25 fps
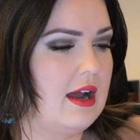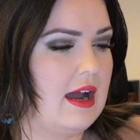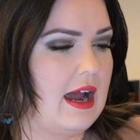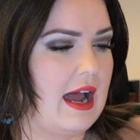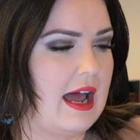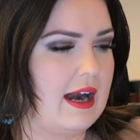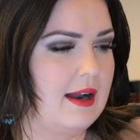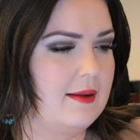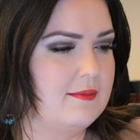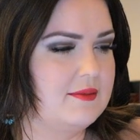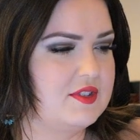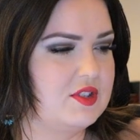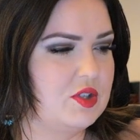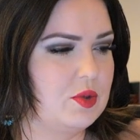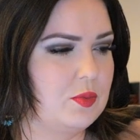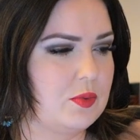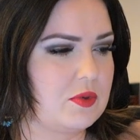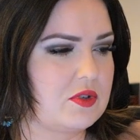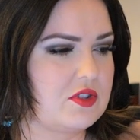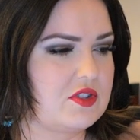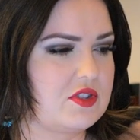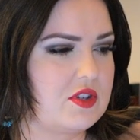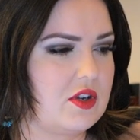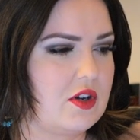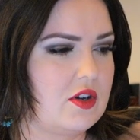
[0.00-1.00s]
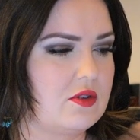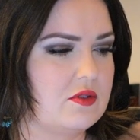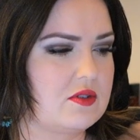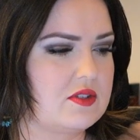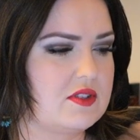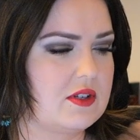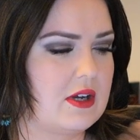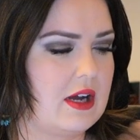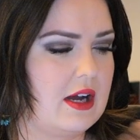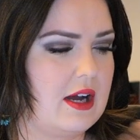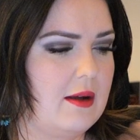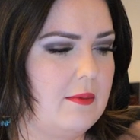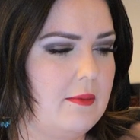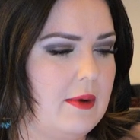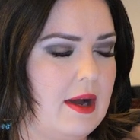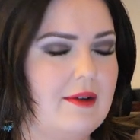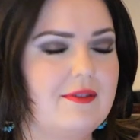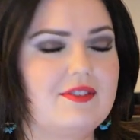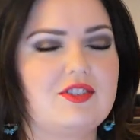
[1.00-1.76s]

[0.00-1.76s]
And I'm super stoked. I